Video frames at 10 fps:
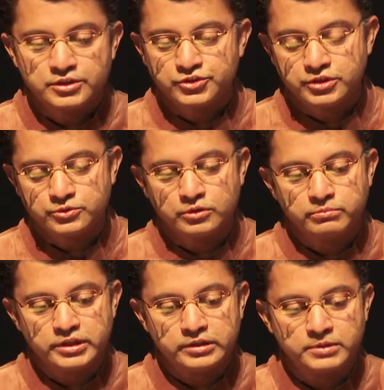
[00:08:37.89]
she told
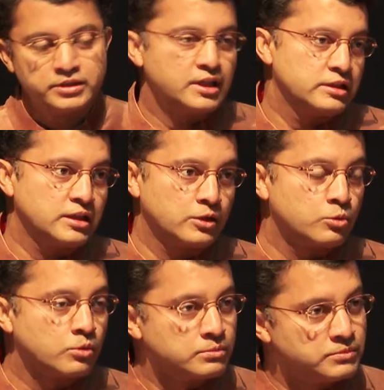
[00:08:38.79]
me, but Daddy, I
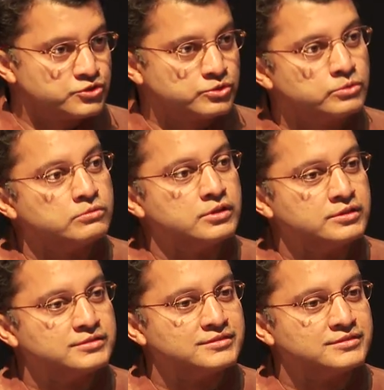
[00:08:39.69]
don't want to miss school.